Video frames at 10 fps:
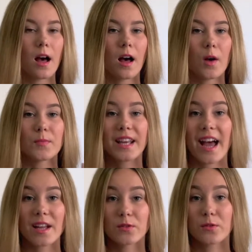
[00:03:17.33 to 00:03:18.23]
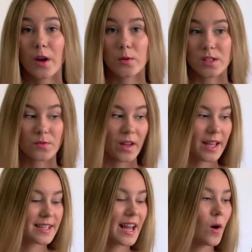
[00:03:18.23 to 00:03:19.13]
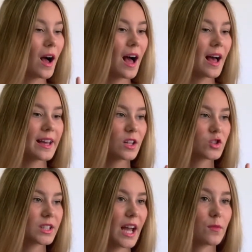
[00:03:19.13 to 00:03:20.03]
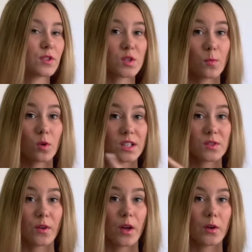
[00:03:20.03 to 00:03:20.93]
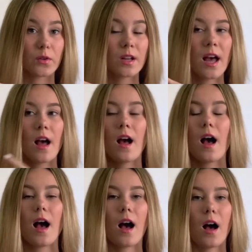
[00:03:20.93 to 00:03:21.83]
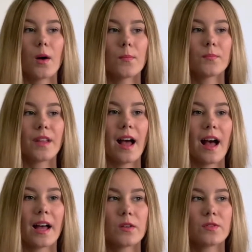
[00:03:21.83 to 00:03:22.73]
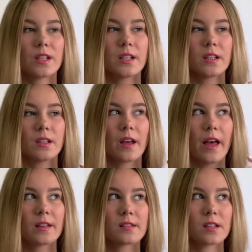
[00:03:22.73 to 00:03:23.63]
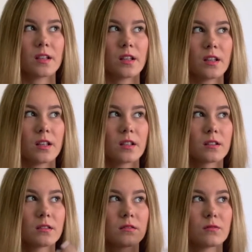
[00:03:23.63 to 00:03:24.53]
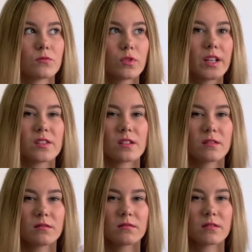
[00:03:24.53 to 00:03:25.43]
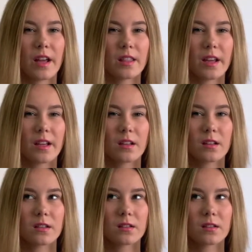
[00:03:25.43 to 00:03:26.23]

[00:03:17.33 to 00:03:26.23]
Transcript: can phones fit? Now, I actually have the smallest phone. I have the SE recent, I think,